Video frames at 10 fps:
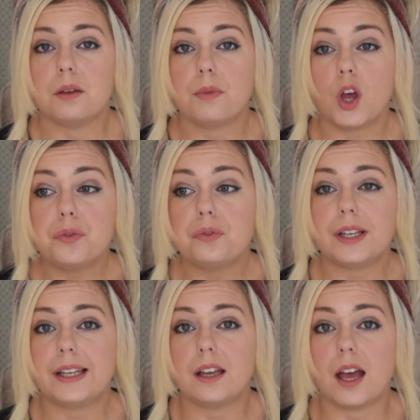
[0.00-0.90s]

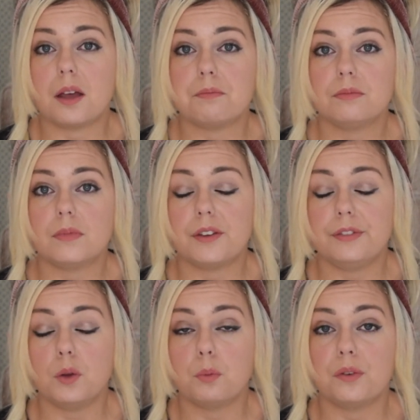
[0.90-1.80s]
hopefully a
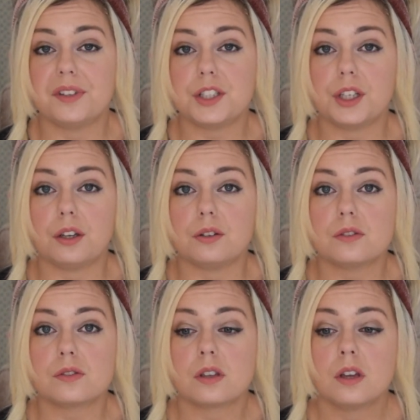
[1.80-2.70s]
few more
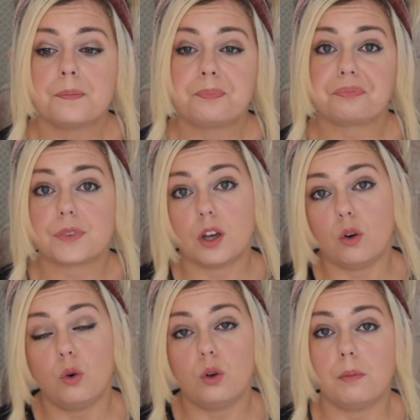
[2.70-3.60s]
videos
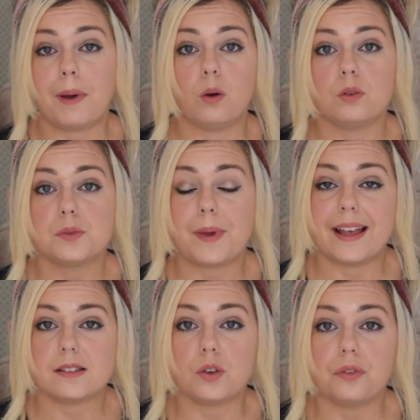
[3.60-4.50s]
all about
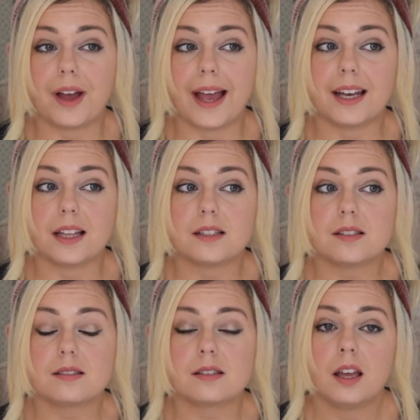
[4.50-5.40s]
personal
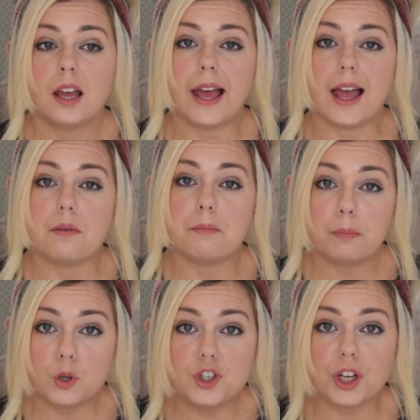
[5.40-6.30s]
finance,
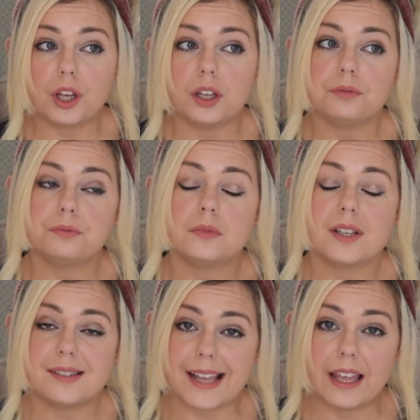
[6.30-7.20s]
budgeting,
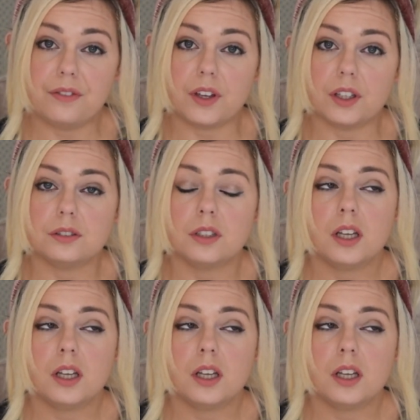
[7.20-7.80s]
saving,